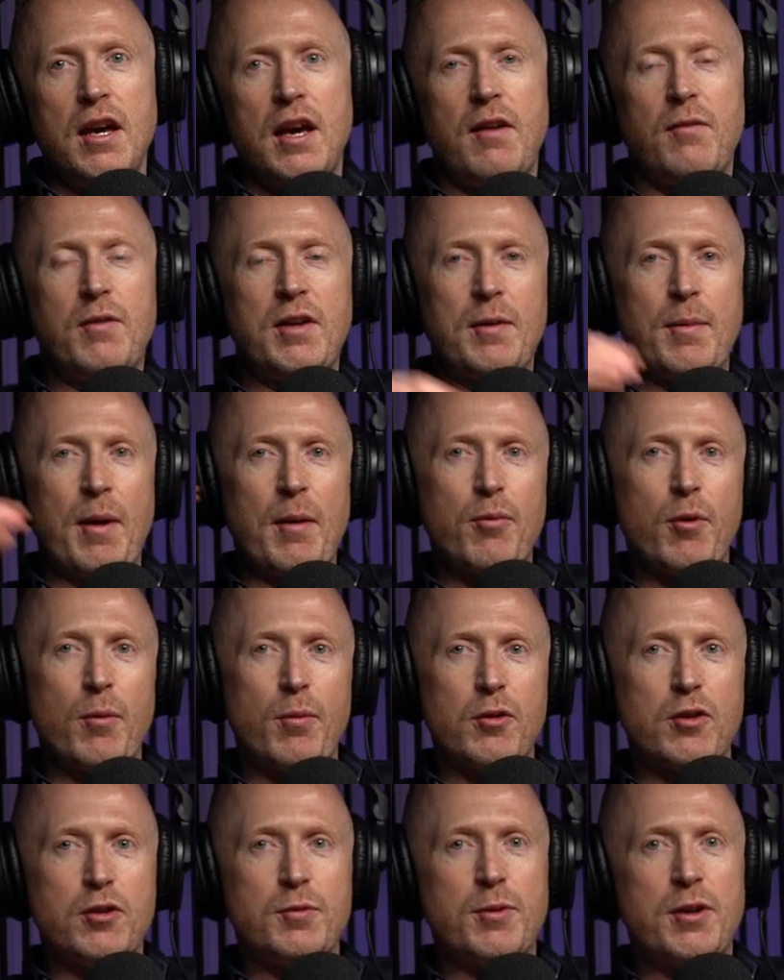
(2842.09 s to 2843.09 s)
if you think about
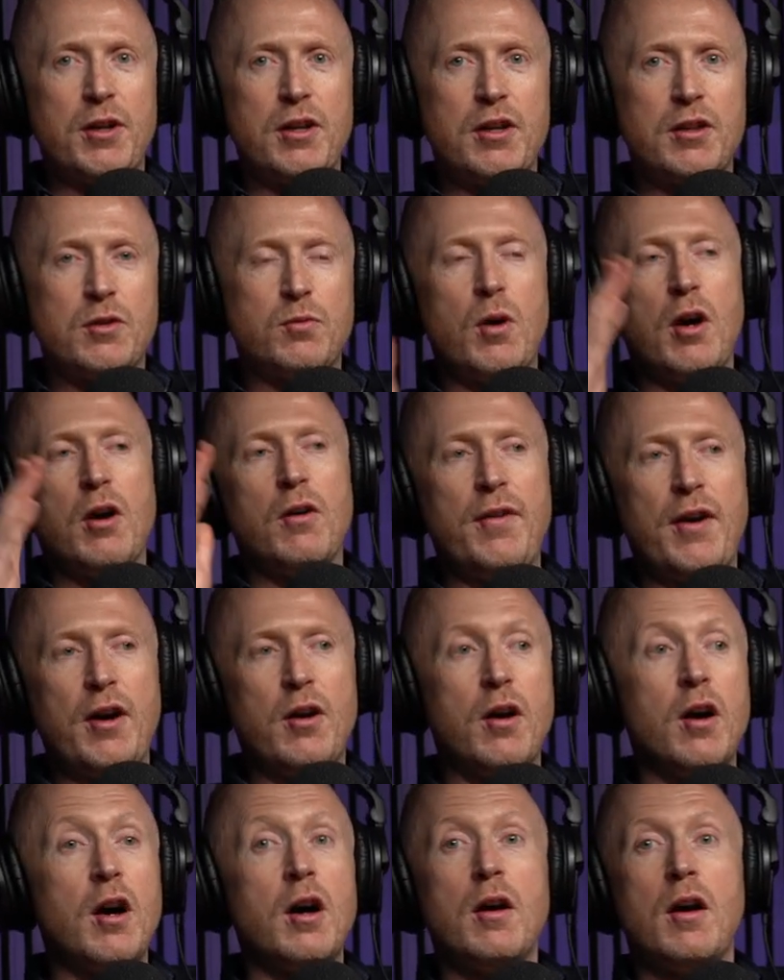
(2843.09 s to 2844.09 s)
property entrepreneurs, wealth,
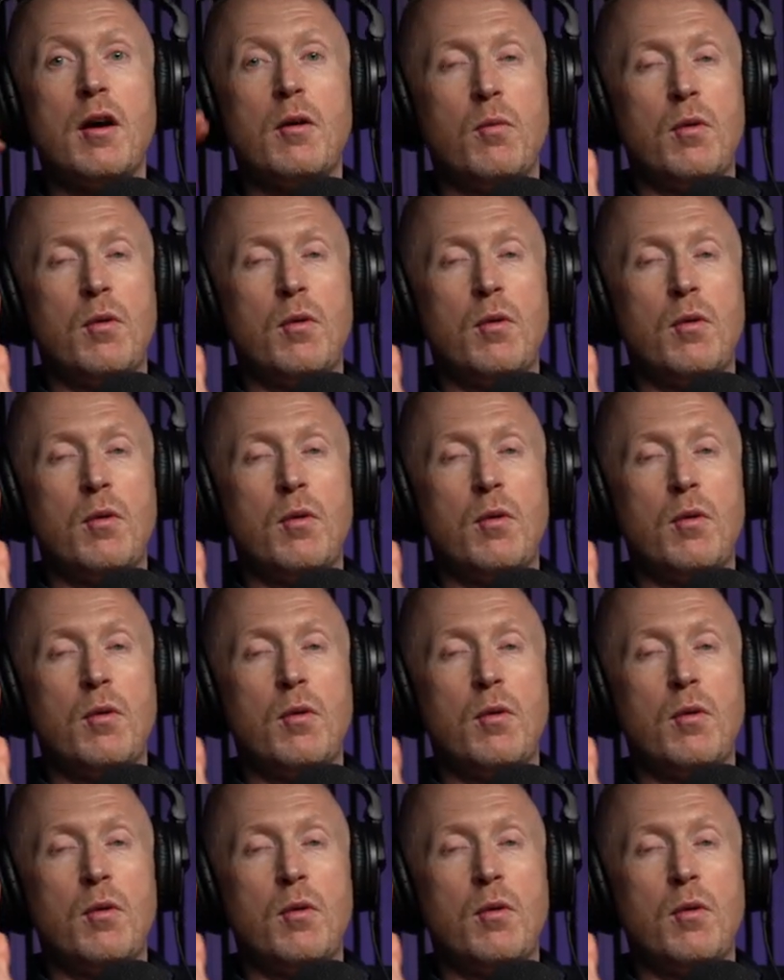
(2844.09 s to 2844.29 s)
health, uh,